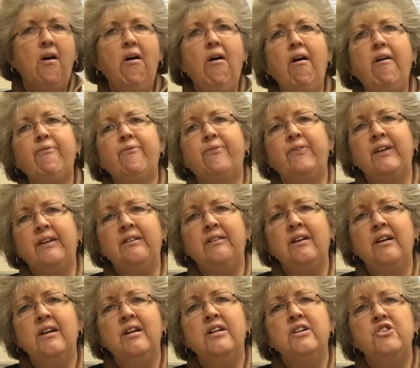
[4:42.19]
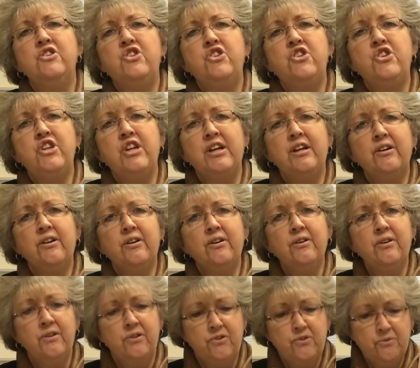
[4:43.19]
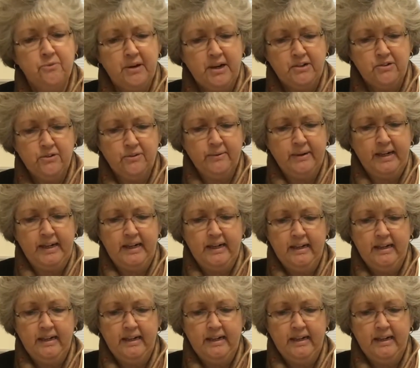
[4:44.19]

often sheer drudgery.